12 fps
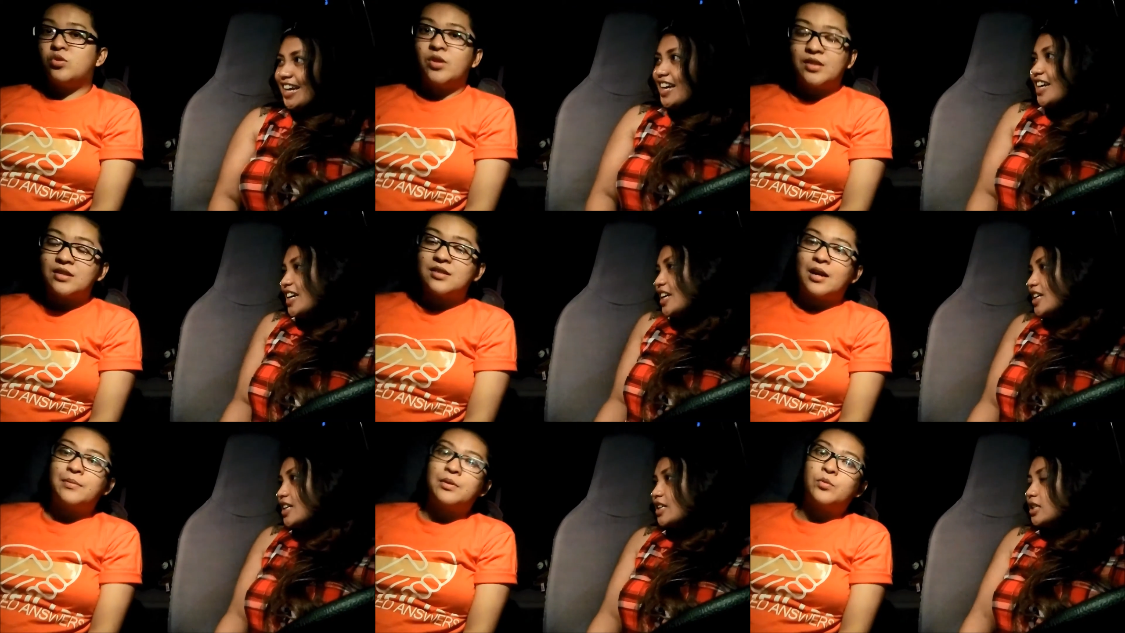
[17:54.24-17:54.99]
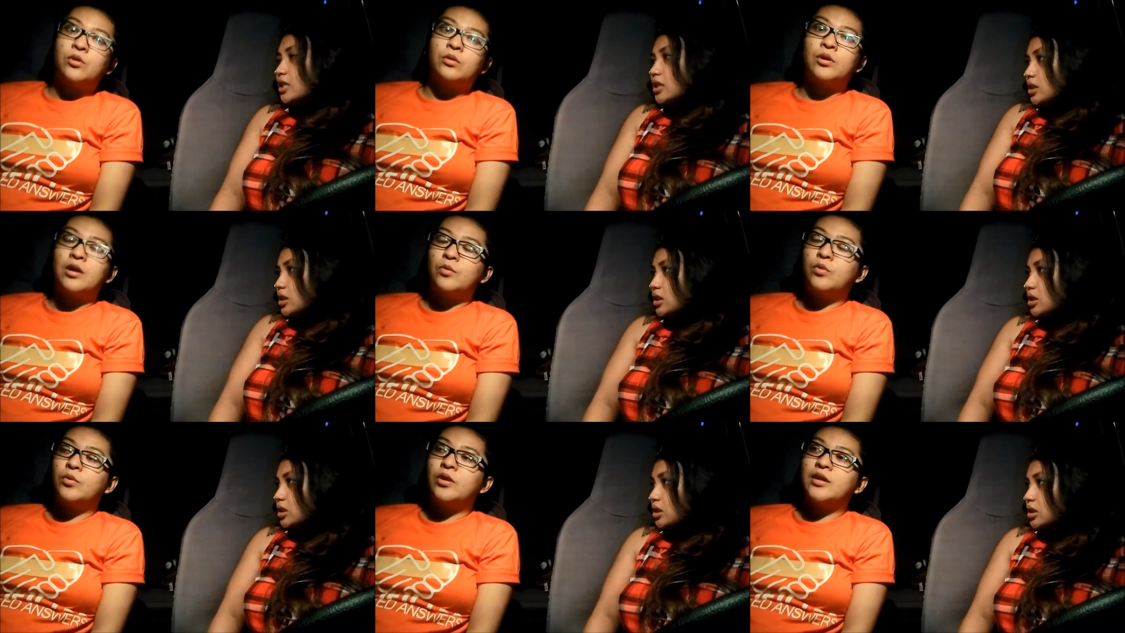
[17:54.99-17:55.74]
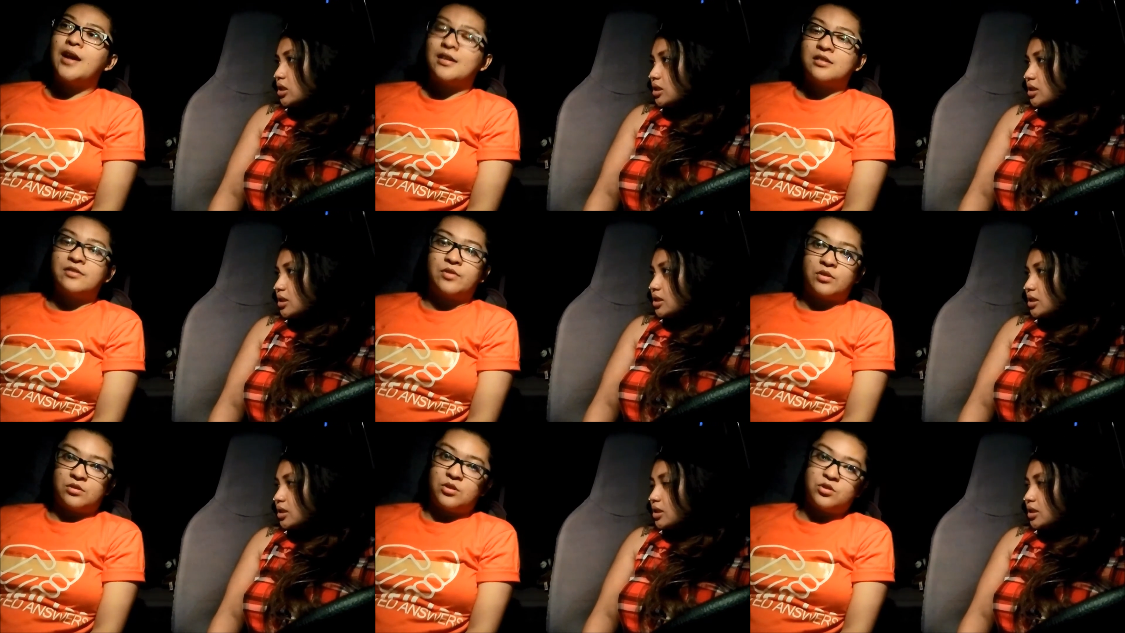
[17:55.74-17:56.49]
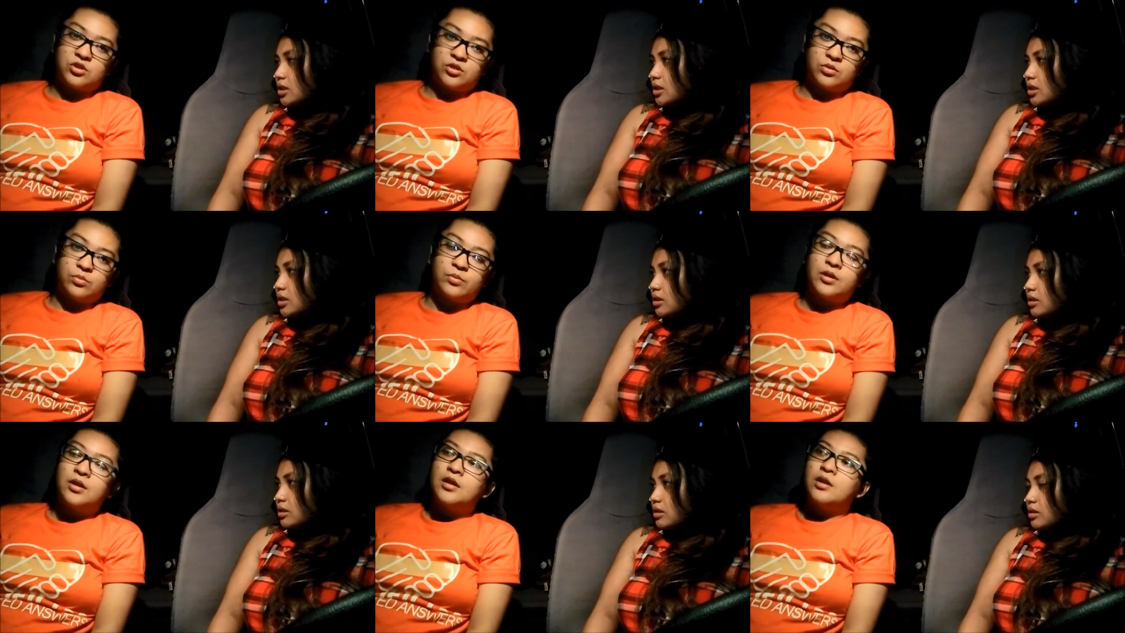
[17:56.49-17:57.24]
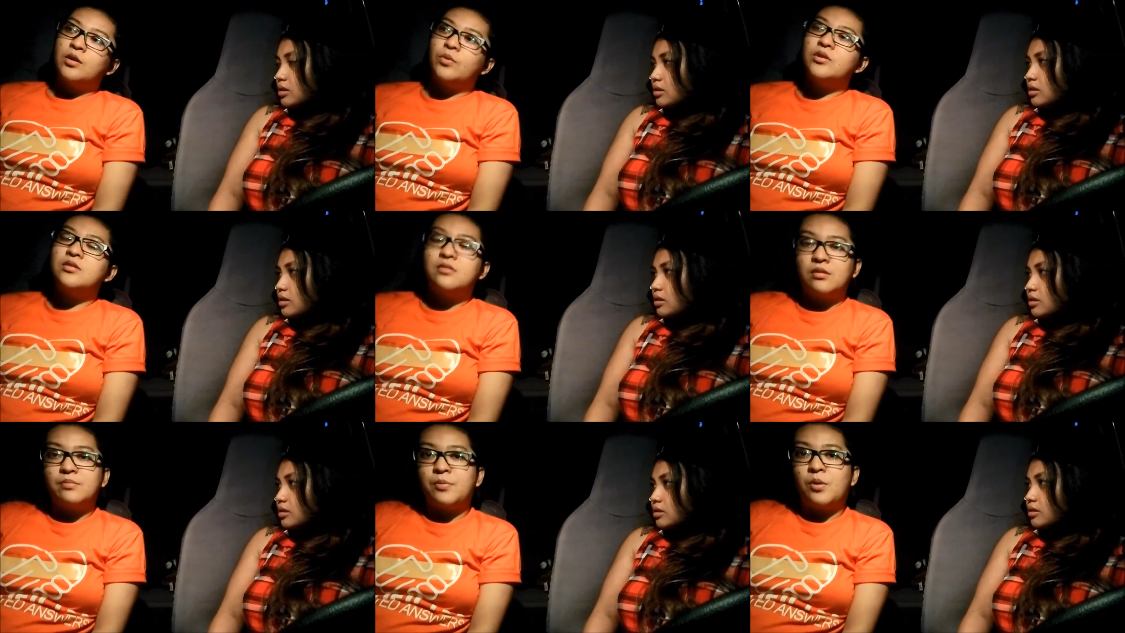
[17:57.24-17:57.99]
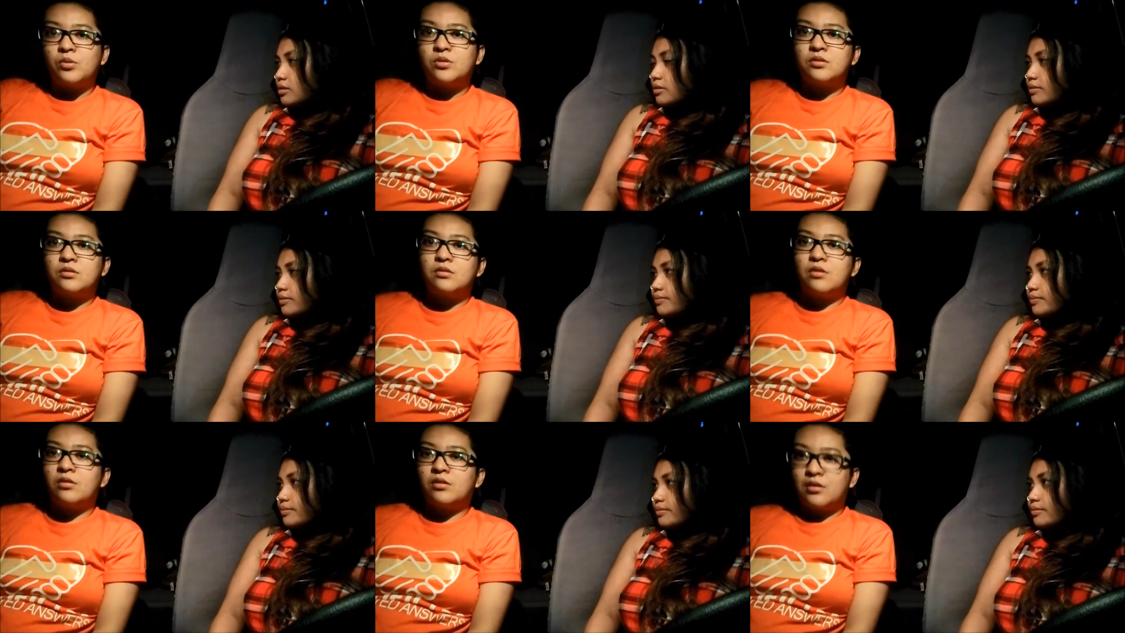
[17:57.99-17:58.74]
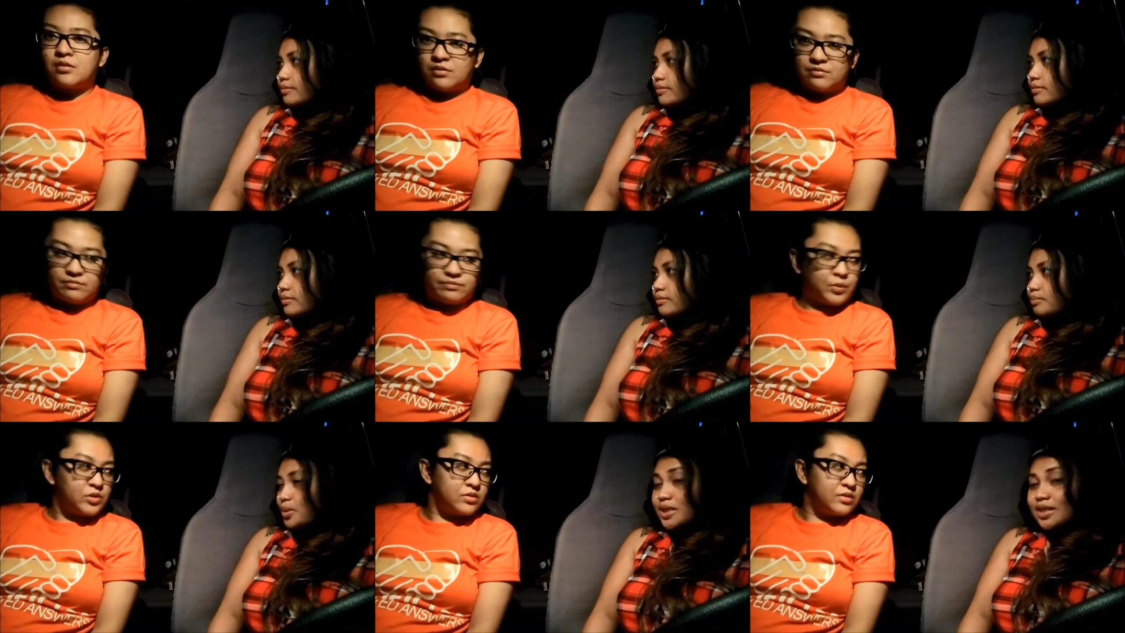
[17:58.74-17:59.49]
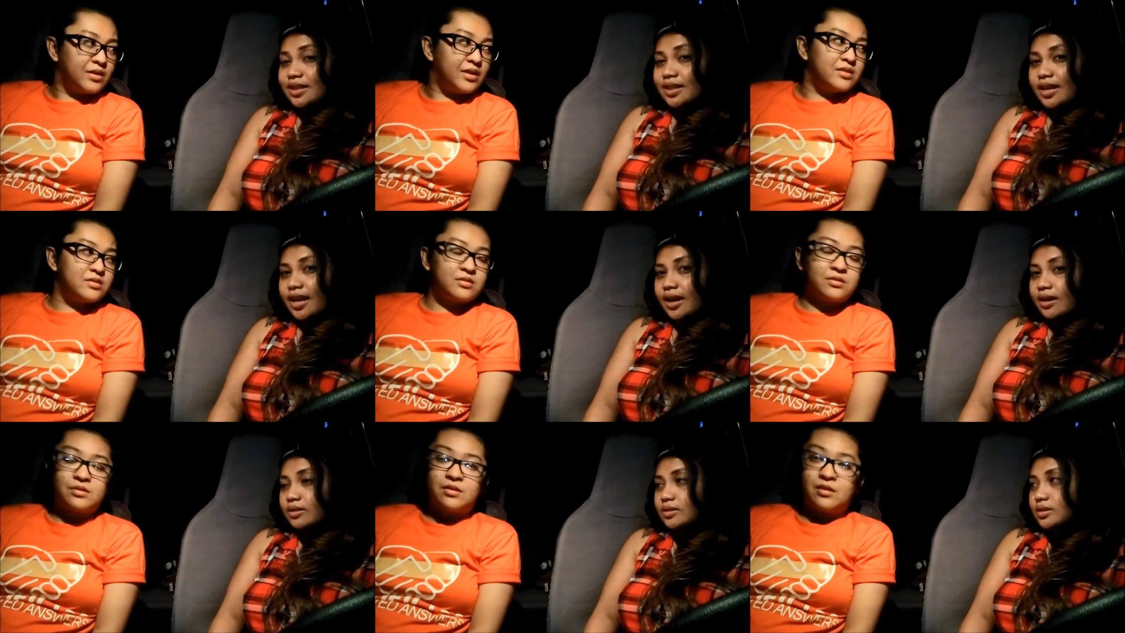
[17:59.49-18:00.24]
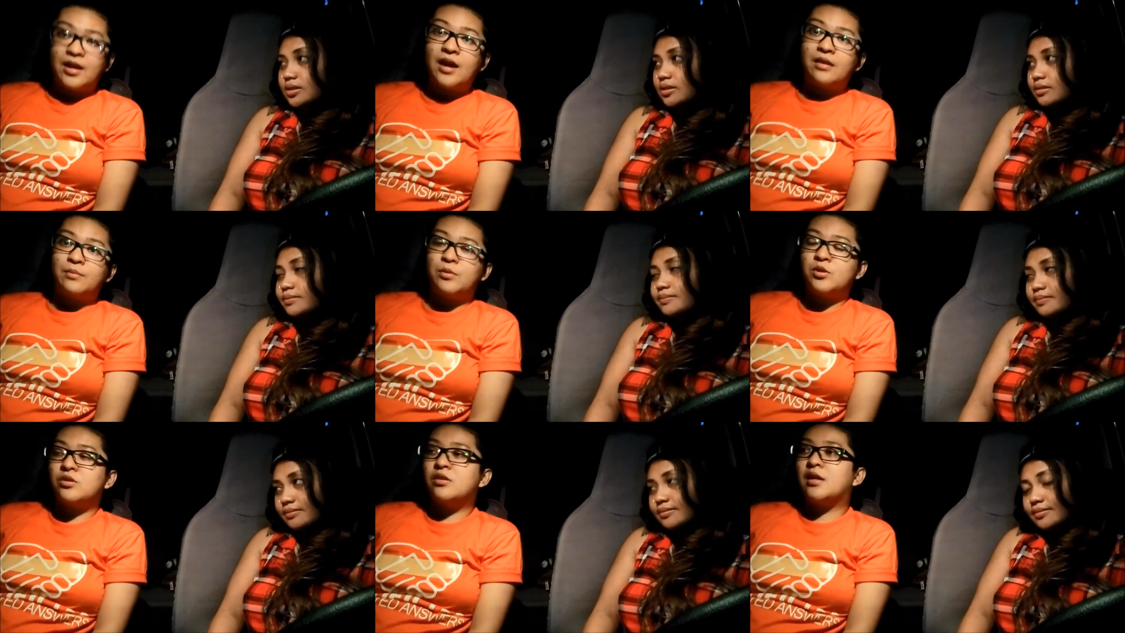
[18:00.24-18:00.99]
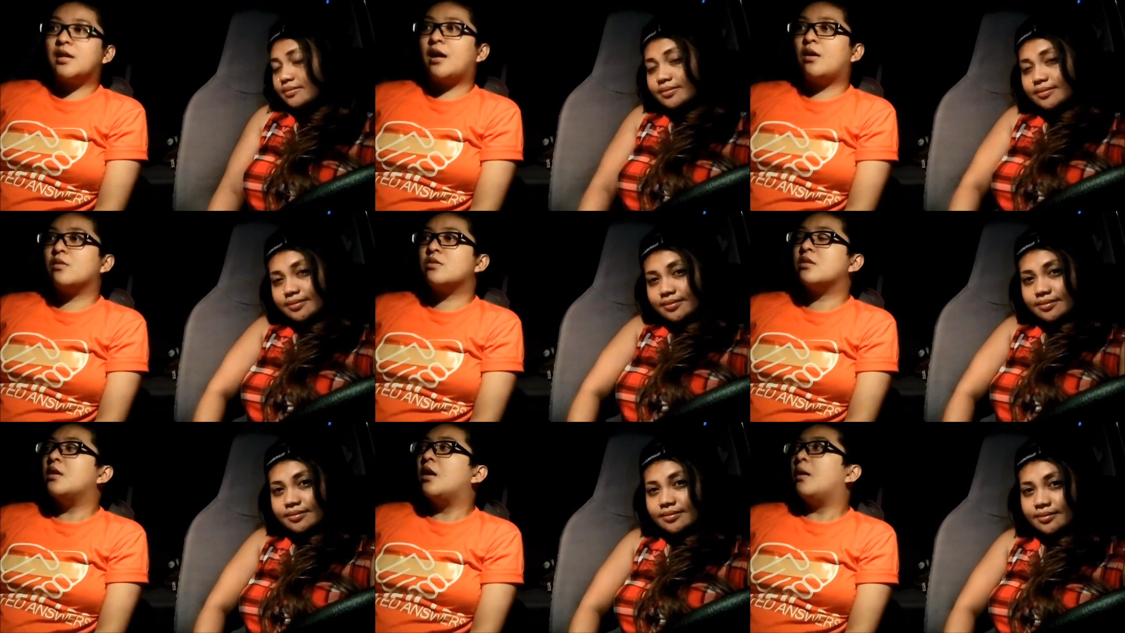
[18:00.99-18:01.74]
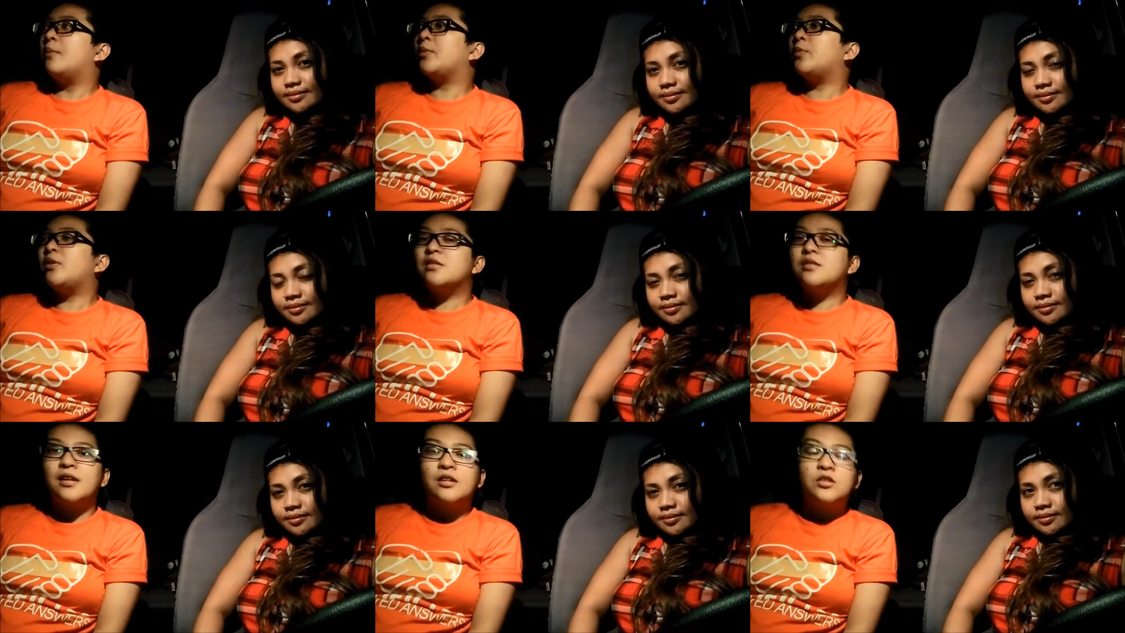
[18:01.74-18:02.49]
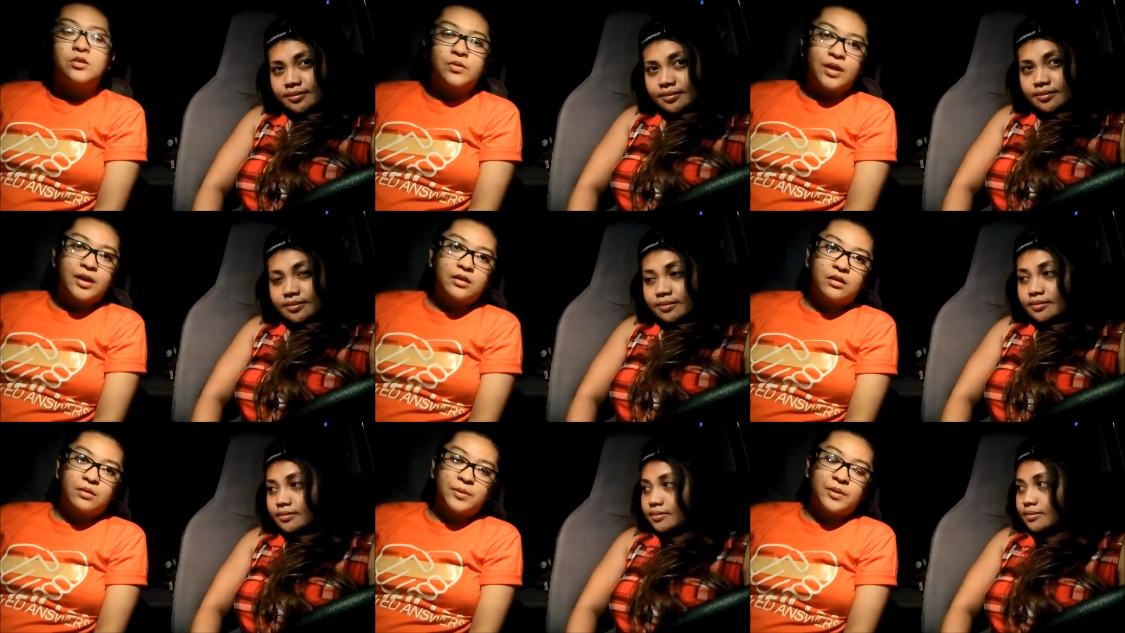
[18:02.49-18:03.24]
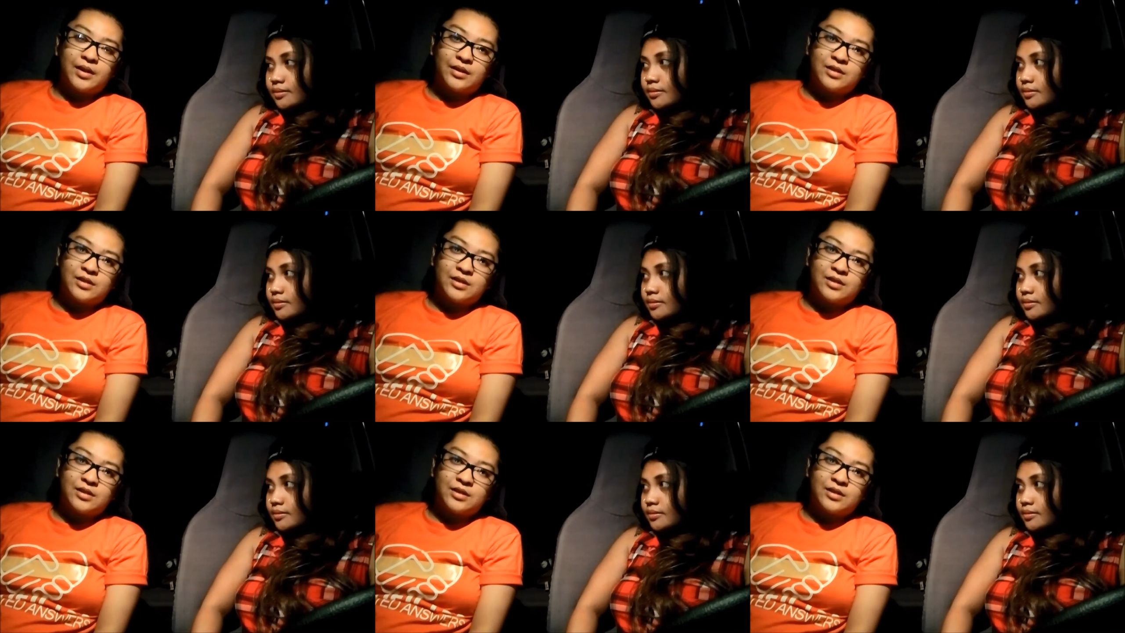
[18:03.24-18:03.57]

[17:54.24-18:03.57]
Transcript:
Speaker 1: during the time that we were we weren't active on YouTube. We still post on our personal, personal accounts. yeah, personal accounts. But we decided to create a Pinay